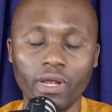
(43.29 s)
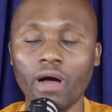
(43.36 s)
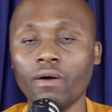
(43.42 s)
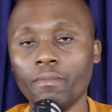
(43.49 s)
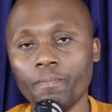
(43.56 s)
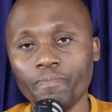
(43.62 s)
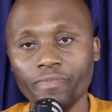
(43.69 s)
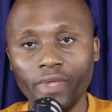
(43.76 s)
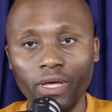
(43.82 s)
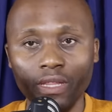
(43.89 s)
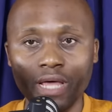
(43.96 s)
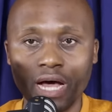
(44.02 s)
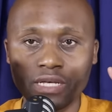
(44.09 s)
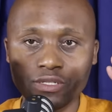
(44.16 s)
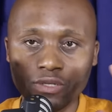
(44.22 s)
Now,
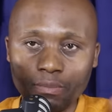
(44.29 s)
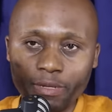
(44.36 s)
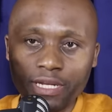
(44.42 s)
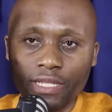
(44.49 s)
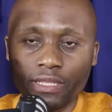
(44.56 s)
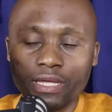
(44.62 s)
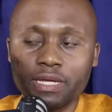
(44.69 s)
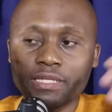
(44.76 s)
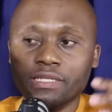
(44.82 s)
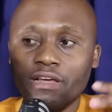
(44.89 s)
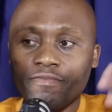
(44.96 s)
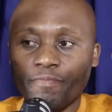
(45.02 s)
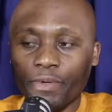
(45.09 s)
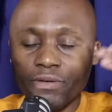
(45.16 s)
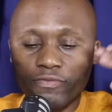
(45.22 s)
there are so many things.
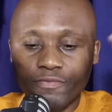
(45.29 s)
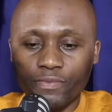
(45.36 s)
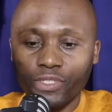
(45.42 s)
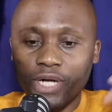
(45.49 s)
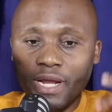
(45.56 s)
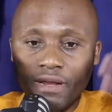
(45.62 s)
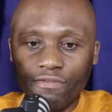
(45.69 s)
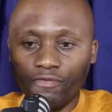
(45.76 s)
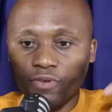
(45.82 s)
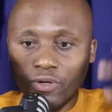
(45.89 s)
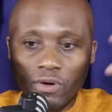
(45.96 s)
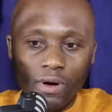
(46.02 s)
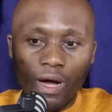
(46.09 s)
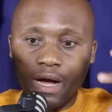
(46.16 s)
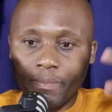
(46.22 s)
I've been trying to
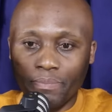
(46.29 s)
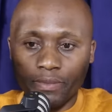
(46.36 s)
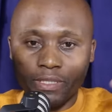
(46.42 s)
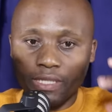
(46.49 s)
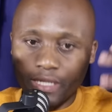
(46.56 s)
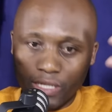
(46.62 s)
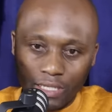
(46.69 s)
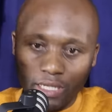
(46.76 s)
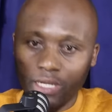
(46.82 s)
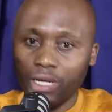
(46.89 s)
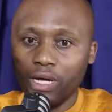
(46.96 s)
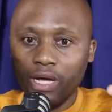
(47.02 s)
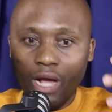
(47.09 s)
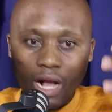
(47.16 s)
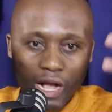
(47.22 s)
follow up the
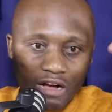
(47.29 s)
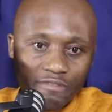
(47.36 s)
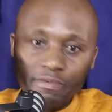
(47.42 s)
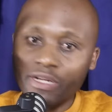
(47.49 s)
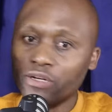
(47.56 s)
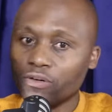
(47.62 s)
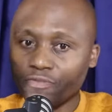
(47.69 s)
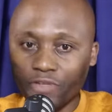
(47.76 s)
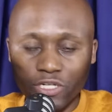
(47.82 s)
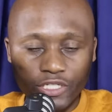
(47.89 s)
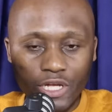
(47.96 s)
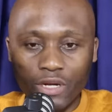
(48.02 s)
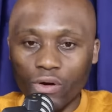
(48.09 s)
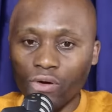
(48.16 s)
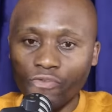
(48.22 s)
government of
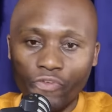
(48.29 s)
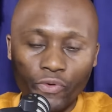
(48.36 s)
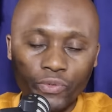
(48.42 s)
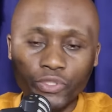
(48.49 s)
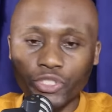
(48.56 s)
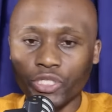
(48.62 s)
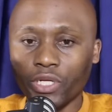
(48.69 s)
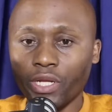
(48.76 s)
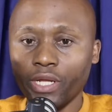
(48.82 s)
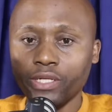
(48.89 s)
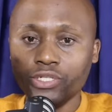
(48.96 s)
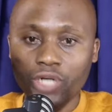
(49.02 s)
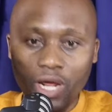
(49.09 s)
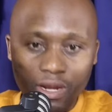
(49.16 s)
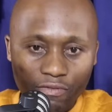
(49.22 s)
national confusion
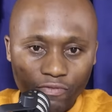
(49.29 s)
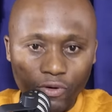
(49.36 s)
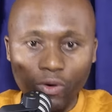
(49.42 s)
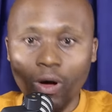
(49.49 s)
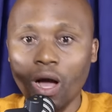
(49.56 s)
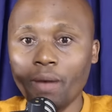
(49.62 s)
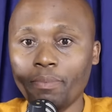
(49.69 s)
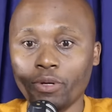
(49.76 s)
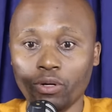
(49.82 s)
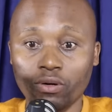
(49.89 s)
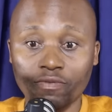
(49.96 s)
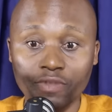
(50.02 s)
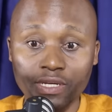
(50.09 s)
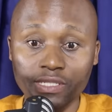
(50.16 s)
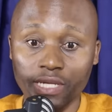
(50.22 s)
and trying to follow up a
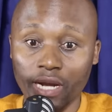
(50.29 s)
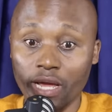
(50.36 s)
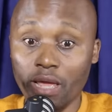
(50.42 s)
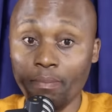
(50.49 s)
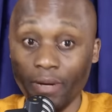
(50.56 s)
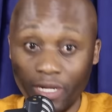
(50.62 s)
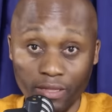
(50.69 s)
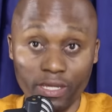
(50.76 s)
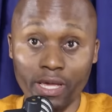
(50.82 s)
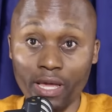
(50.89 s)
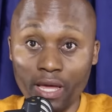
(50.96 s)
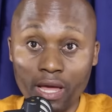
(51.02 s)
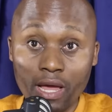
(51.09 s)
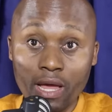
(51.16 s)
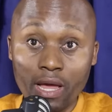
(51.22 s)
lot of things that are happening there.